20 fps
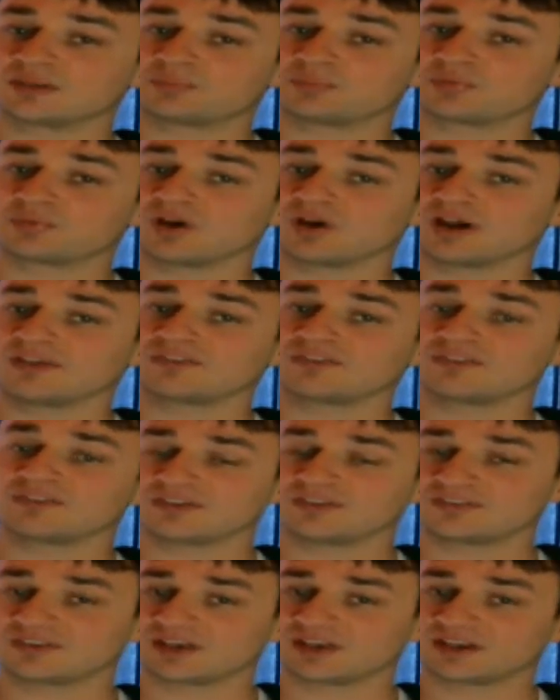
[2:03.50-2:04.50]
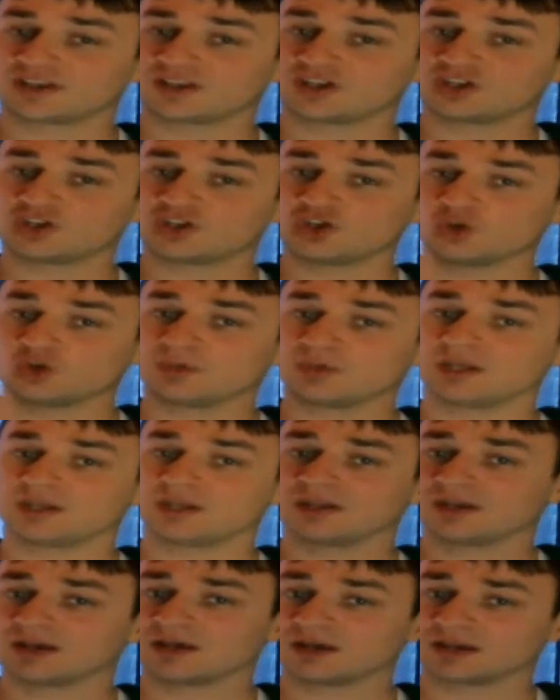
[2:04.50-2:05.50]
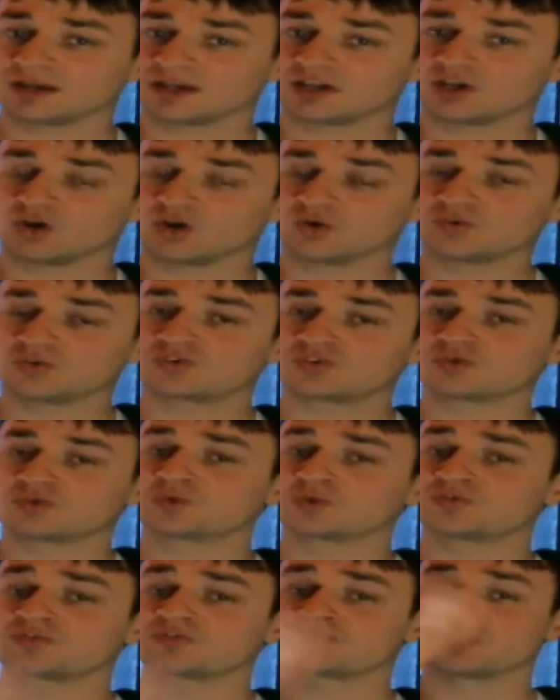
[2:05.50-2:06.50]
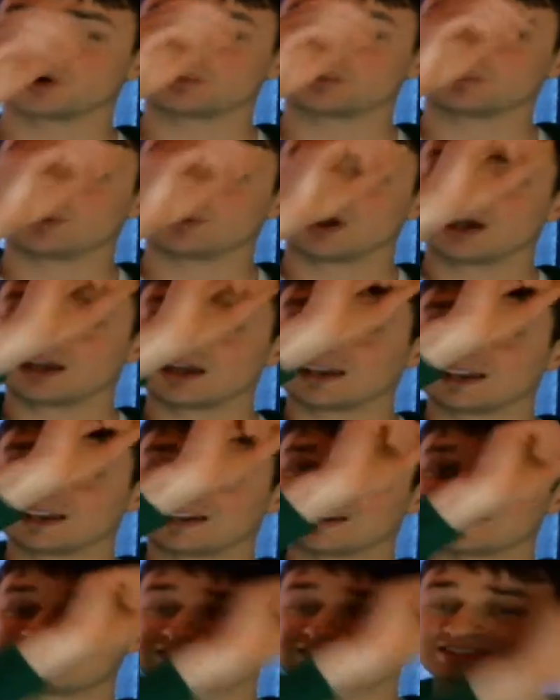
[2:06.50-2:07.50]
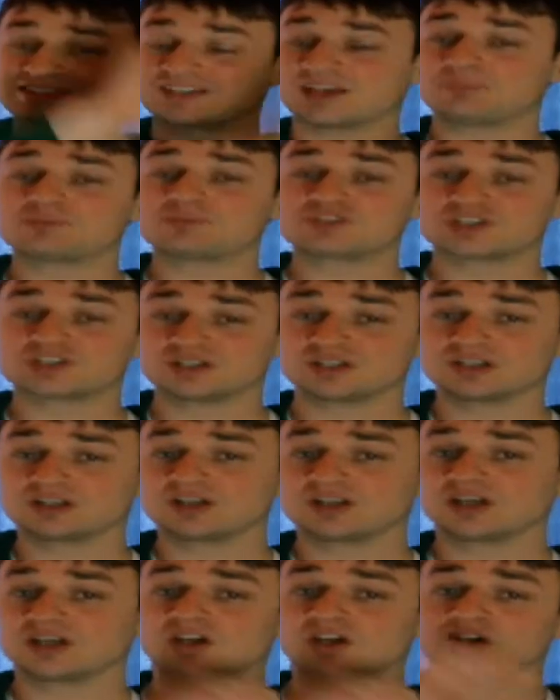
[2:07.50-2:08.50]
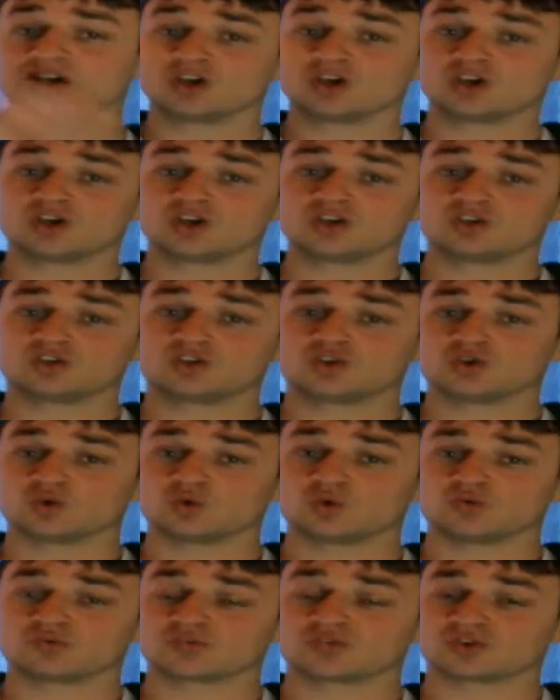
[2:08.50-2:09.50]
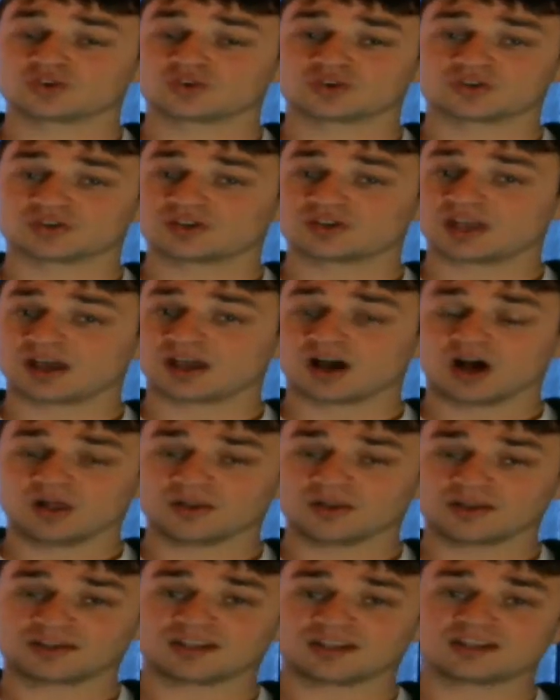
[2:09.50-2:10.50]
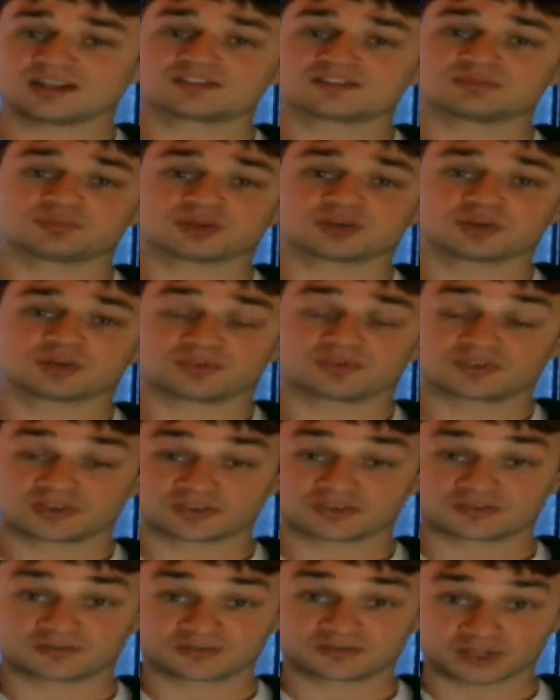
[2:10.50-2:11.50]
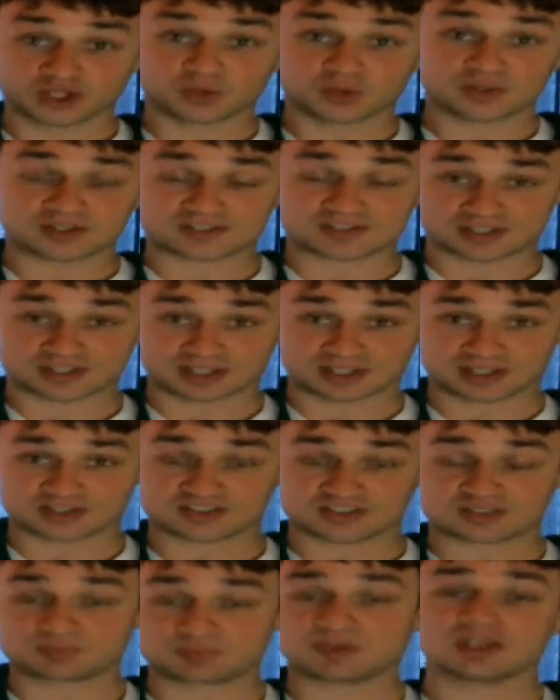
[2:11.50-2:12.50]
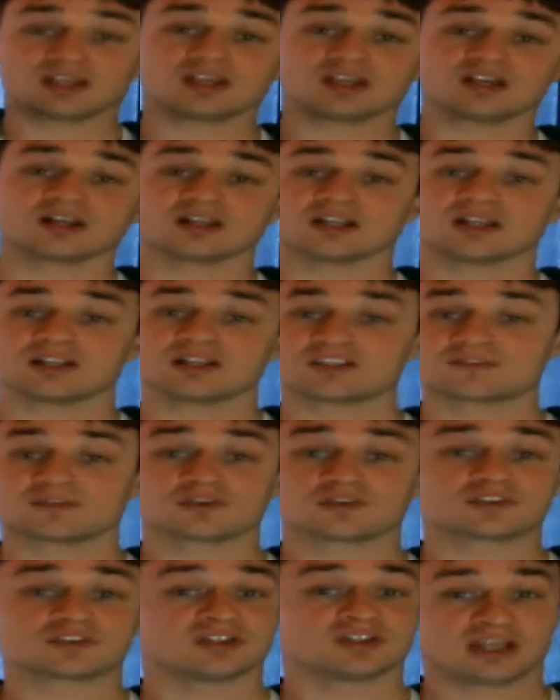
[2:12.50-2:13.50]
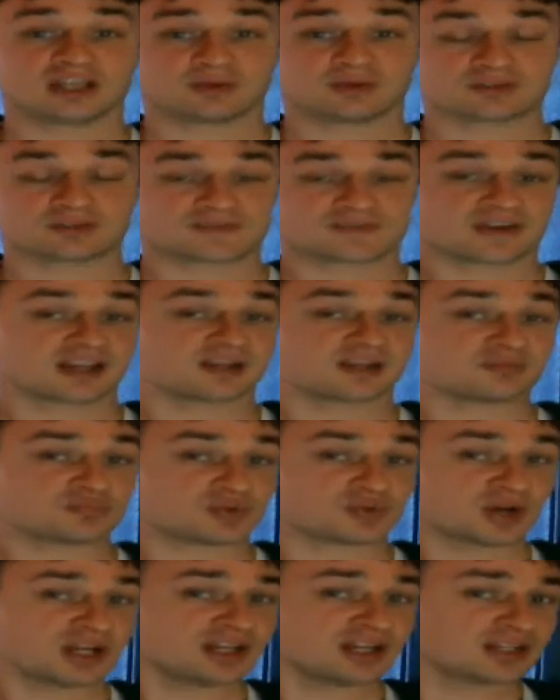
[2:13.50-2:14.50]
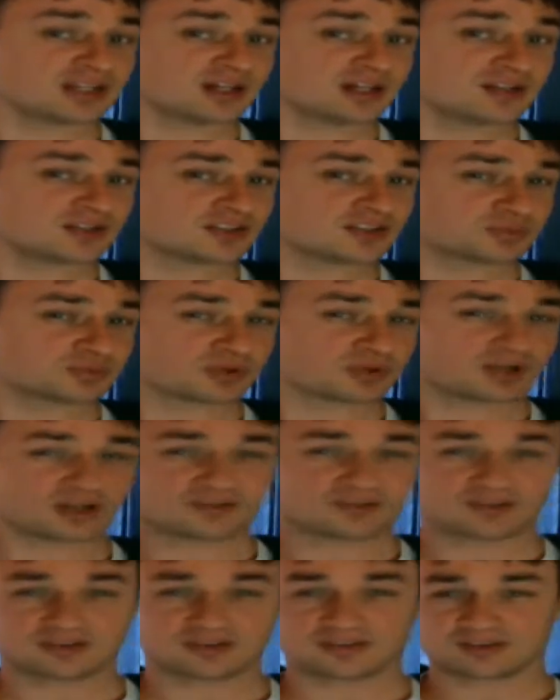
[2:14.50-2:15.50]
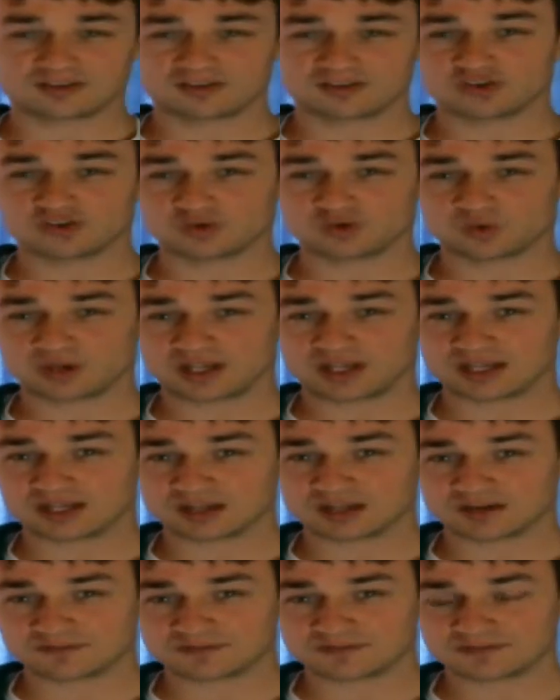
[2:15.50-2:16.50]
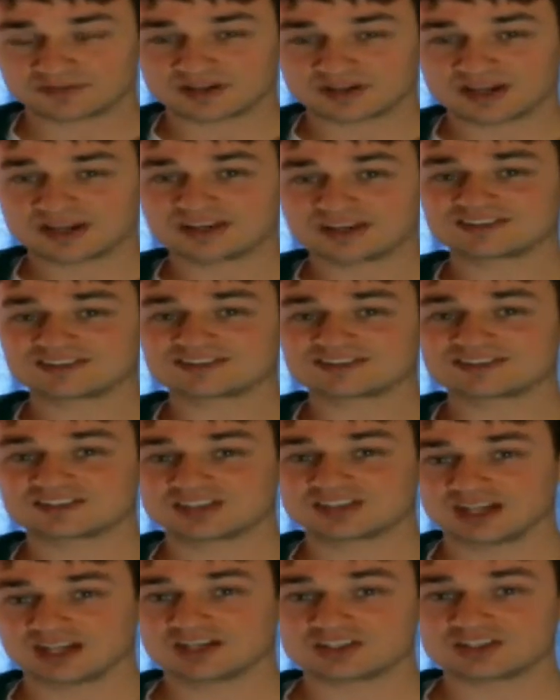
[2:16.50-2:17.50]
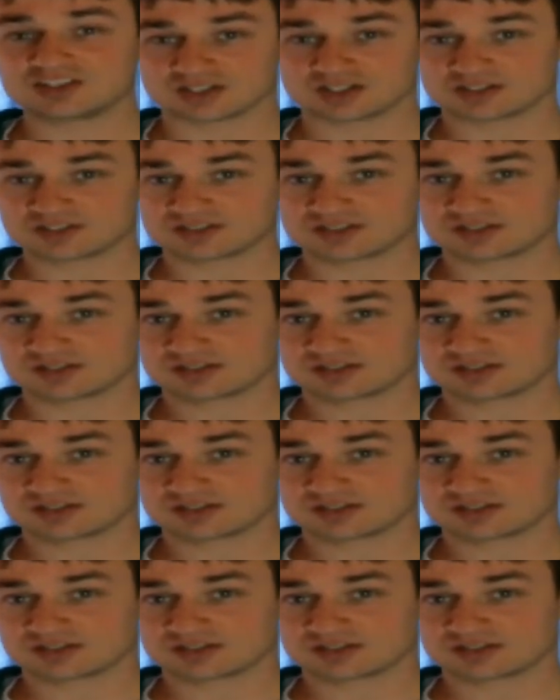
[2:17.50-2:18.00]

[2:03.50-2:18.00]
process that a human goes through from conception to, for all intents and purposes, fluency in speaking its first language. If I can break down this process into enough stages,